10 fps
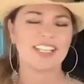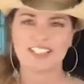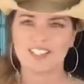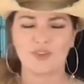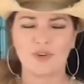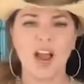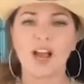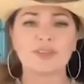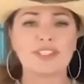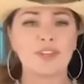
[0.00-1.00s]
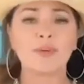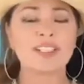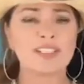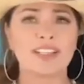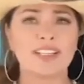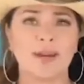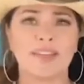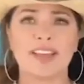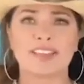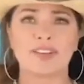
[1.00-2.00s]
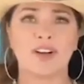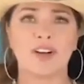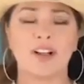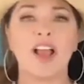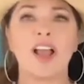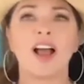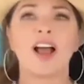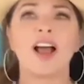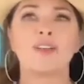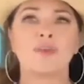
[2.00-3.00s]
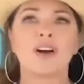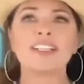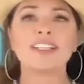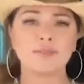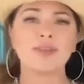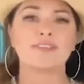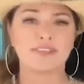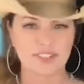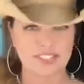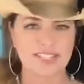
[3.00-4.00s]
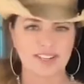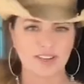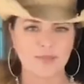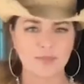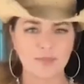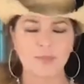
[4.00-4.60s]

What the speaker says: It's true. I was so excited about that song. I wanted it to be the first single.